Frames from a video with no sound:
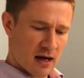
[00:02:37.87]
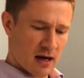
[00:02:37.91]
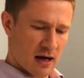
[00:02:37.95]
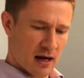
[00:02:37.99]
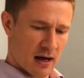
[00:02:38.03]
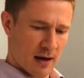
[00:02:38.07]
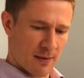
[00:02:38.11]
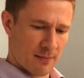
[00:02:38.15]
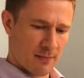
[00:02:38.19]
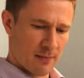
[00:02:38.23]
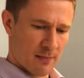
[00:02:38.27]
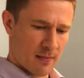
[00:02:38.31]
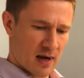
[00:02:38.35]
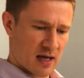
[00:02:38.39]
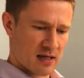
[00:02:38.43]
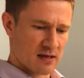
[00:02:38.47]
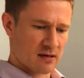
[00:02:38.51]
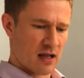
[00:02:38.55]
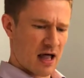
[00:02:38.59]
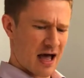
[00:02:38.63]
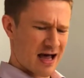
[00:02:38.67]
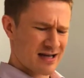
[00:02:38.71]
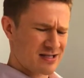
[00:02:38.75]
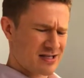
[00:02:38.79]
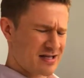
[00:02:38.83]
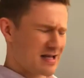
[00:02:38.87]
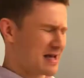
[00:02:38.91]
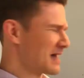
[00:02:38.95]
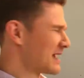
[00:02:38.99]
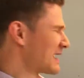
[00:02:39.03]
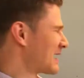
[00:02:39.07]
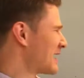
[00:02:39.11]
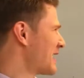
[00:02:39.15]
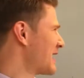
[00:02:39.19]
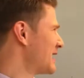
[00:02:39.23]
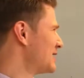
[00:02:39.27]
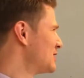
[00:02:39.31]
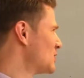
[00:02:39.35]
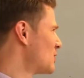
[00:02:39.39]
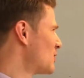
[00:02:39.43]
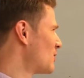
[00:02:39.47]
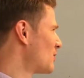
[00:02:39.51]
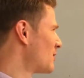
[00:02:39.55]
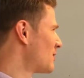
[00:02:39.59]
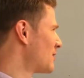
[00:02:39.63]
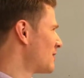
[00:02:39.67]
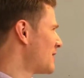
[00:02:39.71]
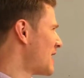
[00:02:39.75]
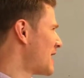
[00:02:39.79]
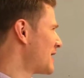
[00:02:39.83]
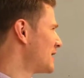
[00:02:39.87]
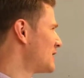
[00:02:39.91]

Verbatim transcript: Um, and the last thing, and I don't,